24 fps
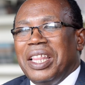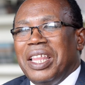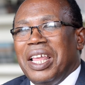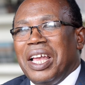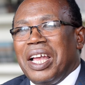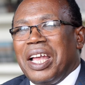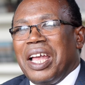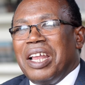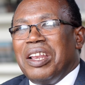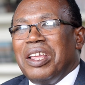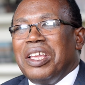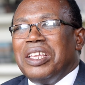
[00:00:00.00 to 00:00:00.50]

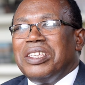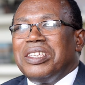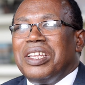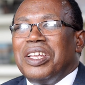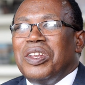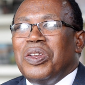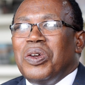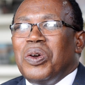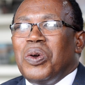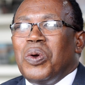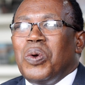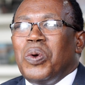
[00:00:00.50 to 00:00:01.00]
they can
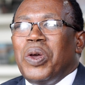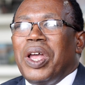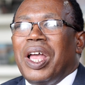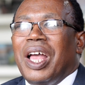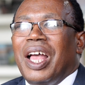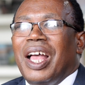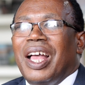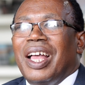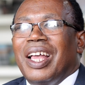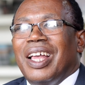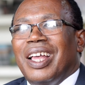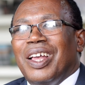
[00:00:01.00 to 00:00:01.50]
easily know
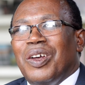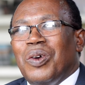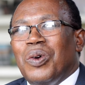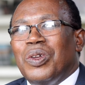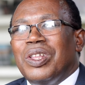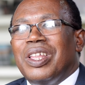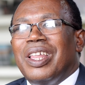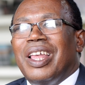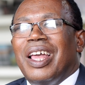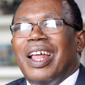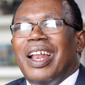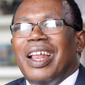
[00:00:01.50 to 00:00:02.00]

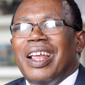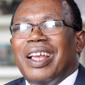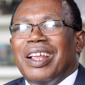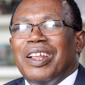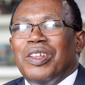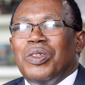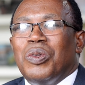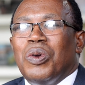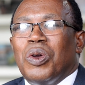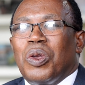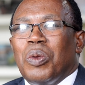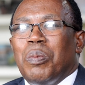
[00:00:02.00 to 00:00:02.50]
what they are
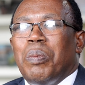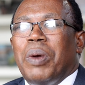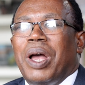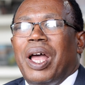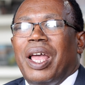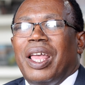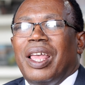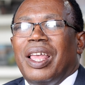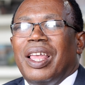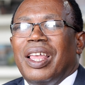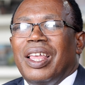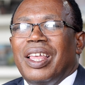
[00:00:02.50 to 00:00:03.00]
likely to
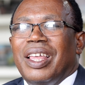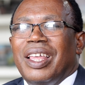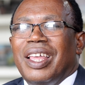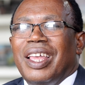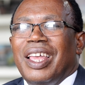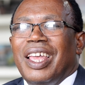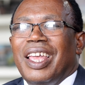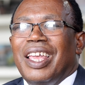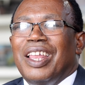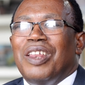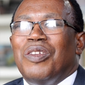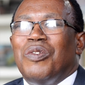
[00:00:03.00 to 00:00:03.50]
occupy
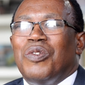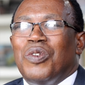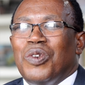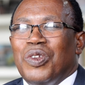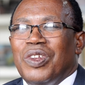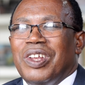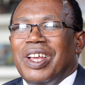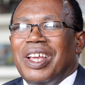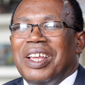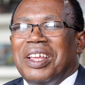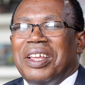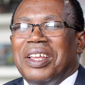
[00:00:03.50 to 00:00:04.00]
in the
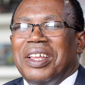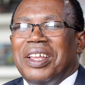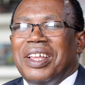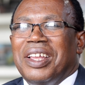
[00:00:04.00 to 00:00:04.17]
future.